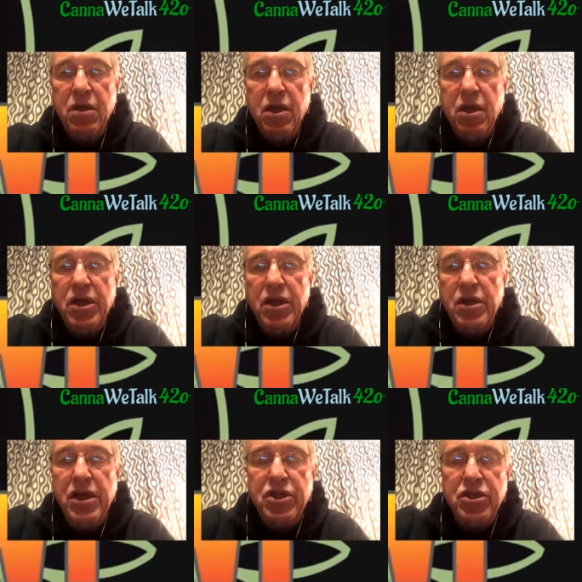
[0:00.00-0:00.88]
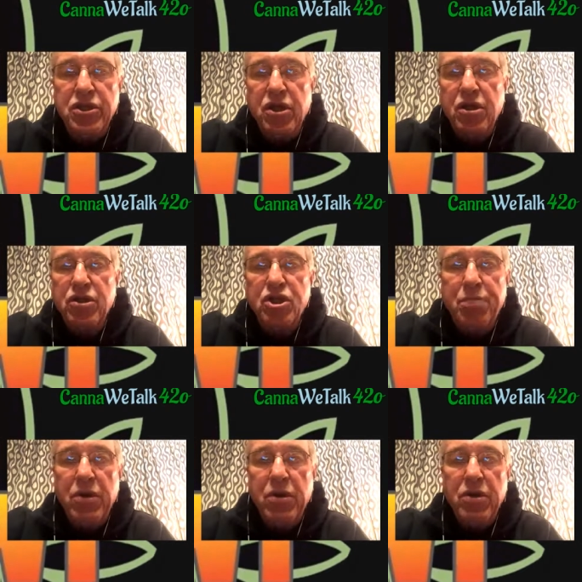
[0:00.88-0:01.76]
This is a
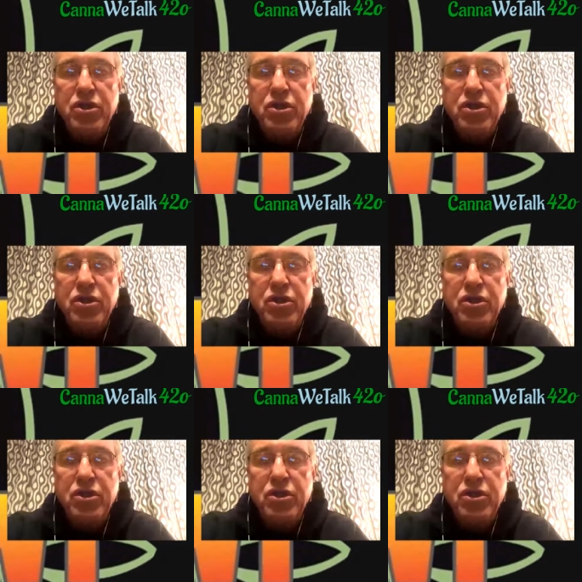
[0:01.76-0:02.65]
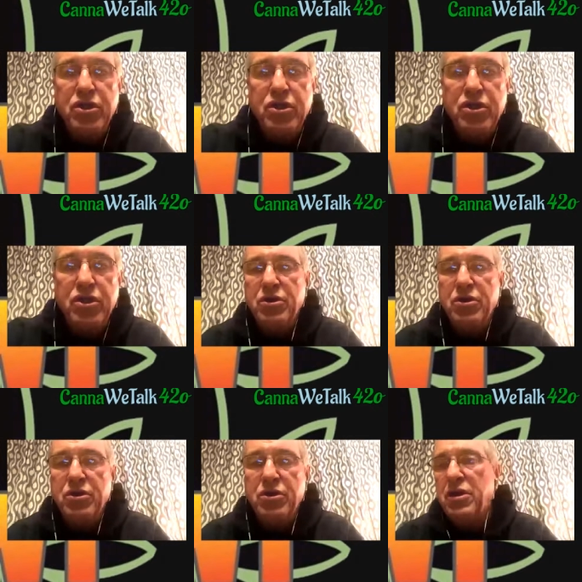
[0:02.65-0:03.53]
conspiracy. It's a drug war conspiracy.